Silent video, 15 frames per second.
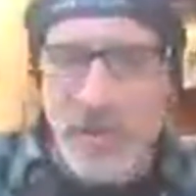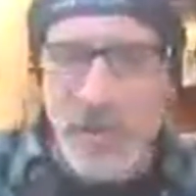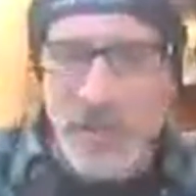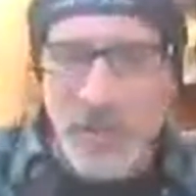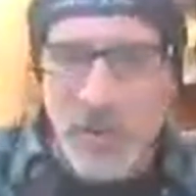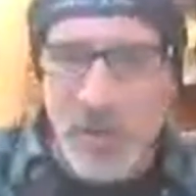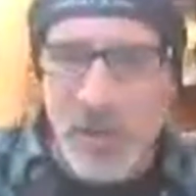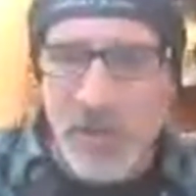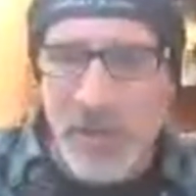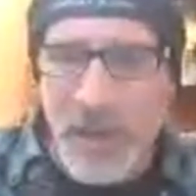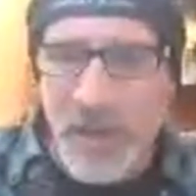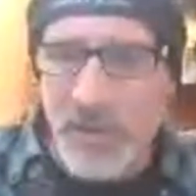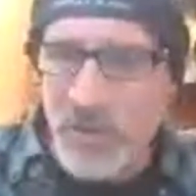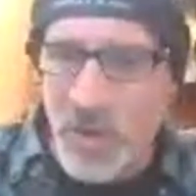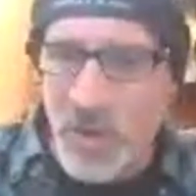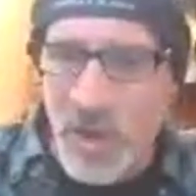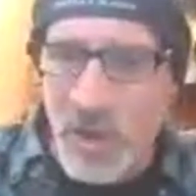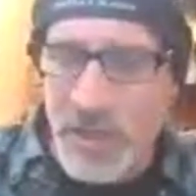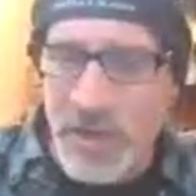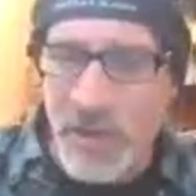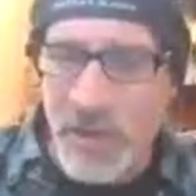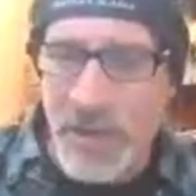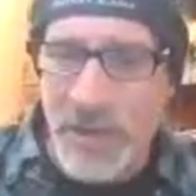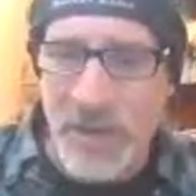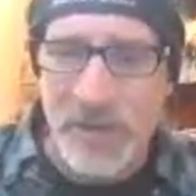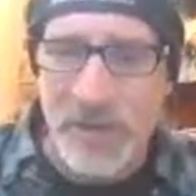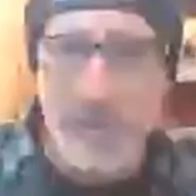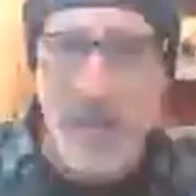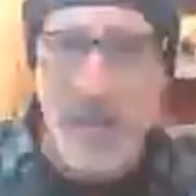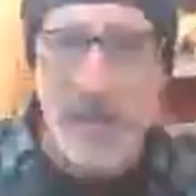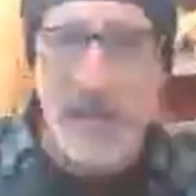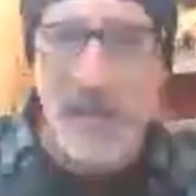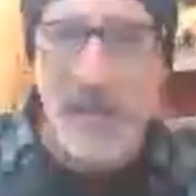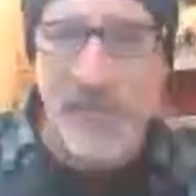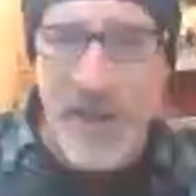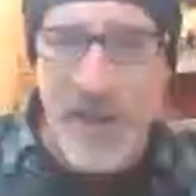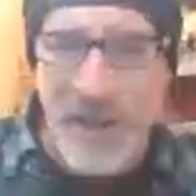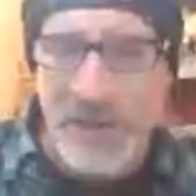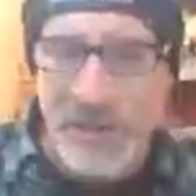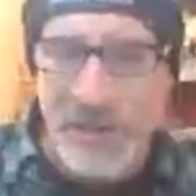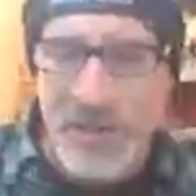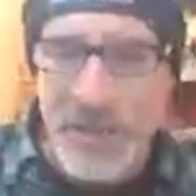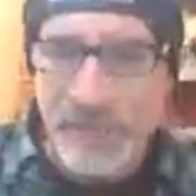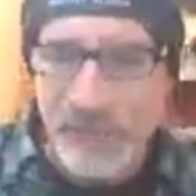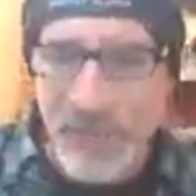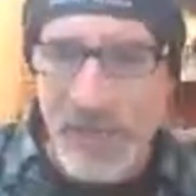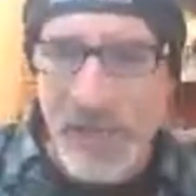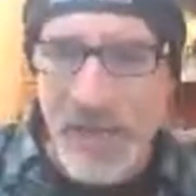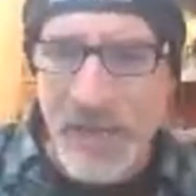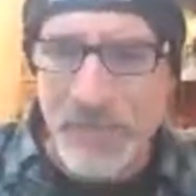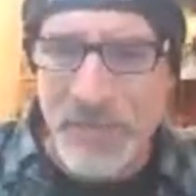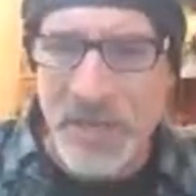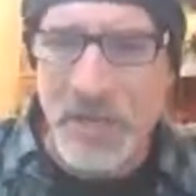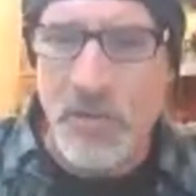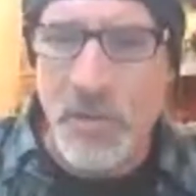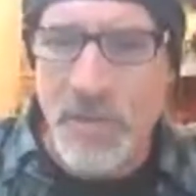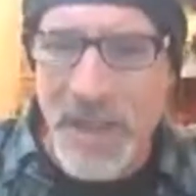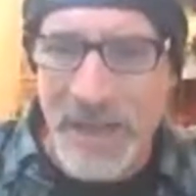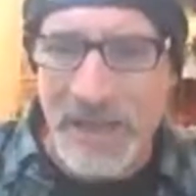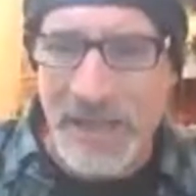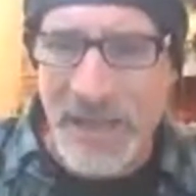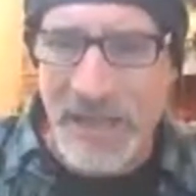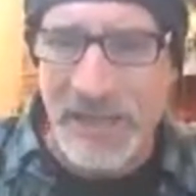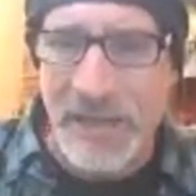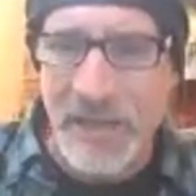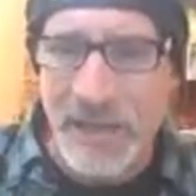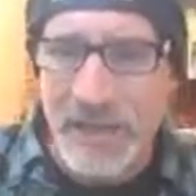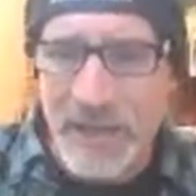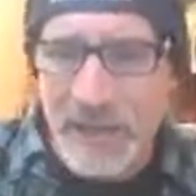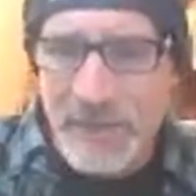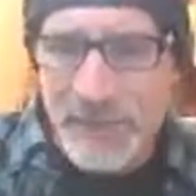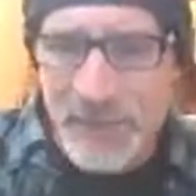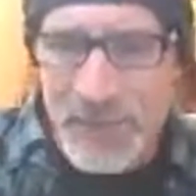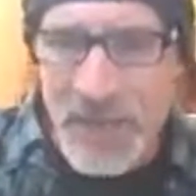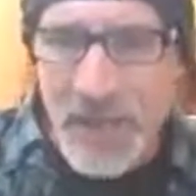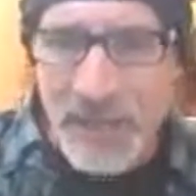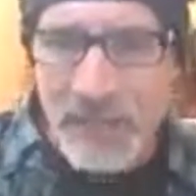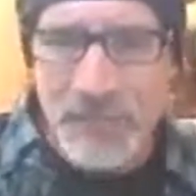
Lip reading: this morning, but I was wrong. You know what? I thought I was talking to France and ended up being Quebec, Canada. Yeah.